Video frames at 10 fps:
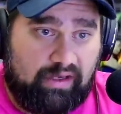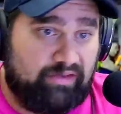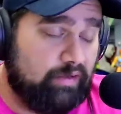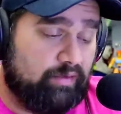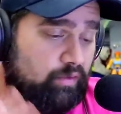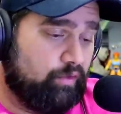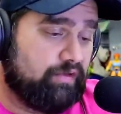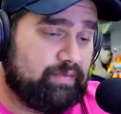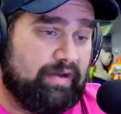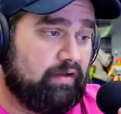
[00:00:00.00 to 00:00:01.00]
And the, the
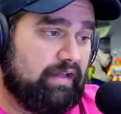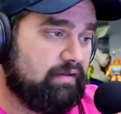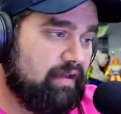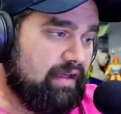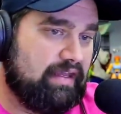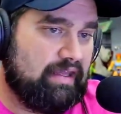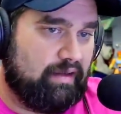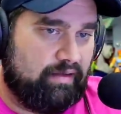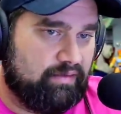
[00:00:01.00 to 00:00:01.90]
lawyer's apparently like, no, nah, I can't.